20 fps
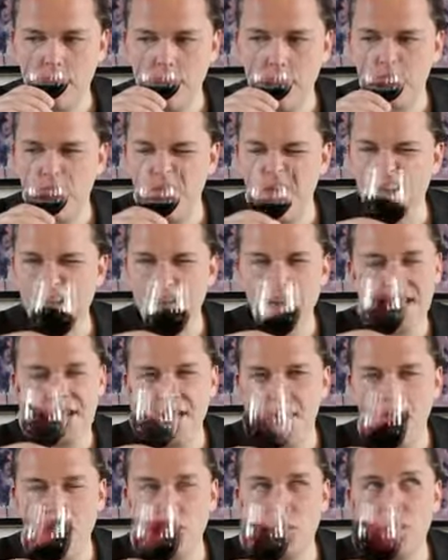Not really
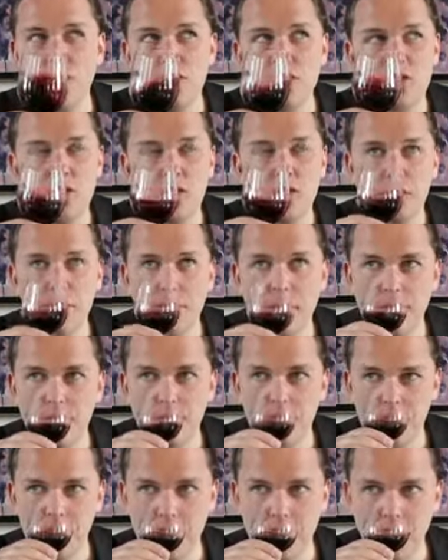any oak to talk
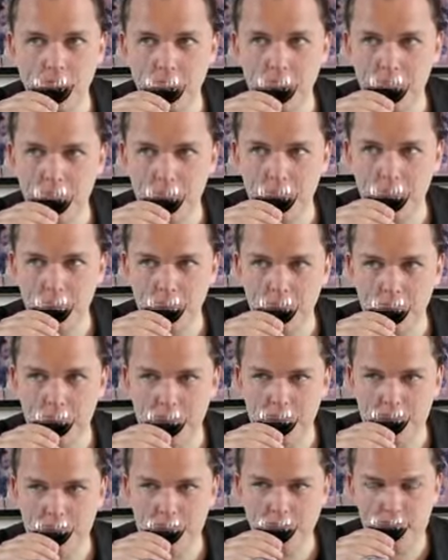about. Some
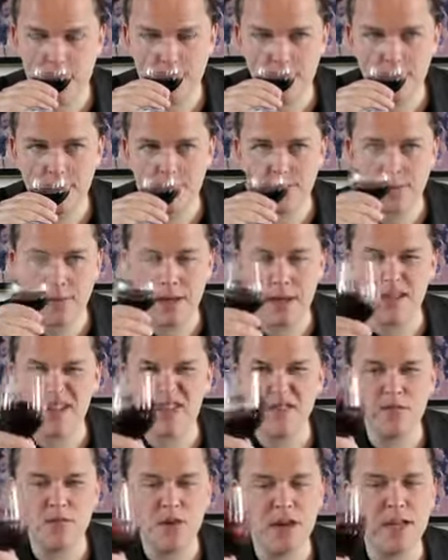spiciness there, some
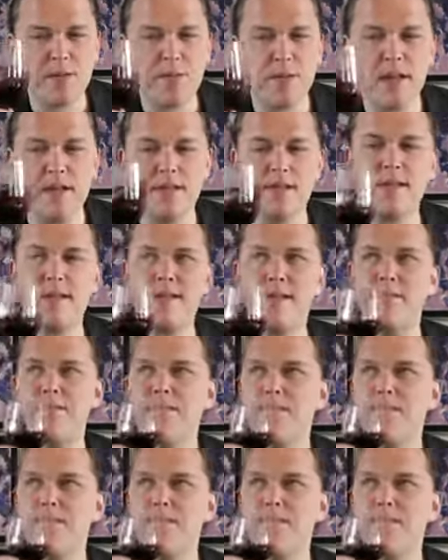hints of dry spices.